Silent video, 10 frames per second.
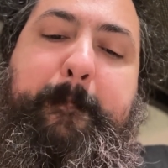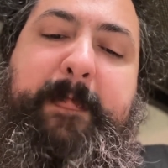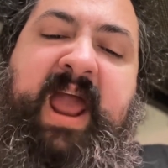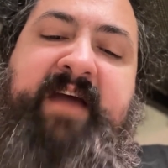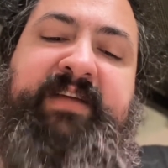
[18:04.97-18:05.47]

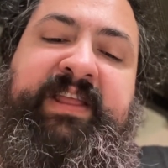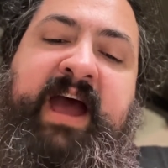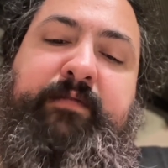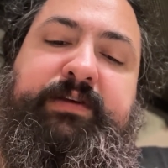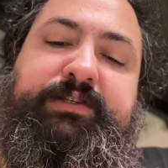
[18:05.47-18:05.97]
having
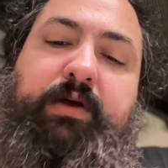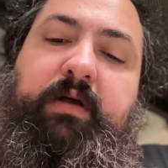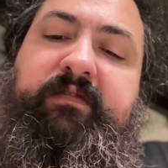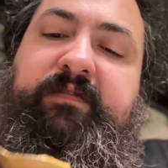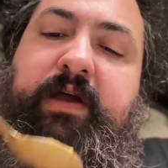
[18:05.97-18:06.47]
that
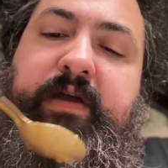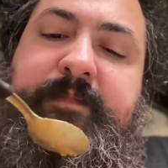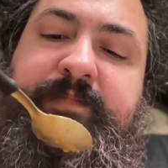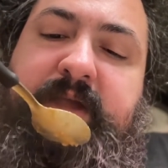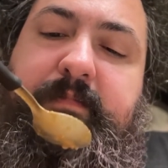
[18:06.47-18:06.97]
resolve
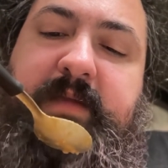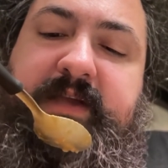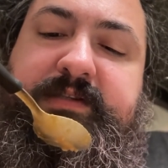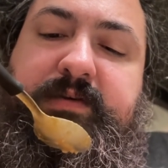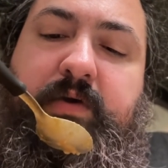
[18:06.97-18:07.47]
that
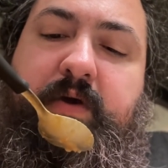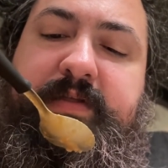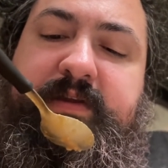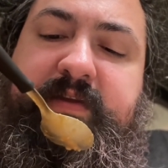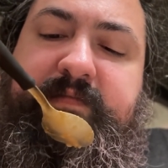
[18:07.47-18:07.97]
makes all the
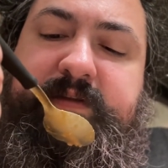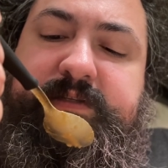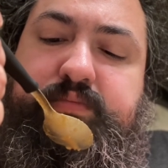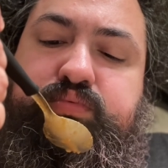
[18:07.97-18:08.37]
difference.